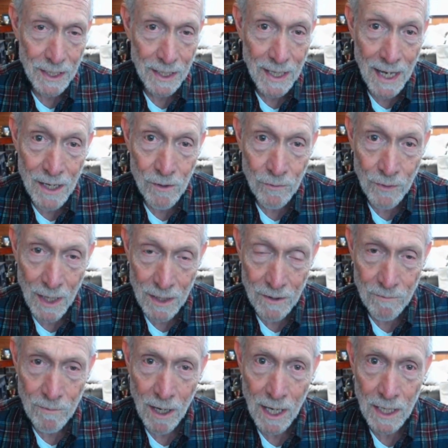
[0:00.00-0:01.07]
again a friend
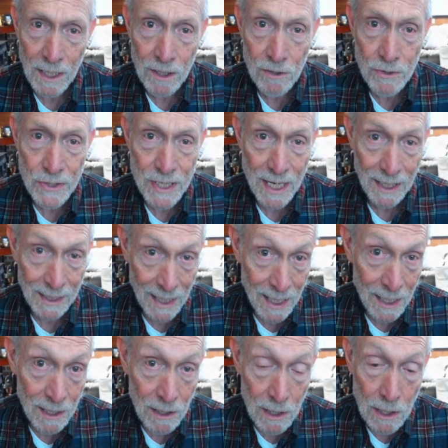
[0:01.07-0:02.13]
of mine in
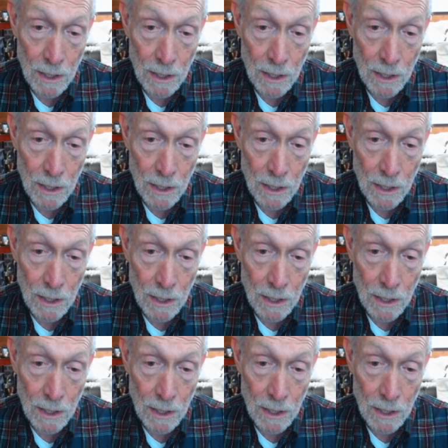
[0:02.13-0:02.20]
UCLA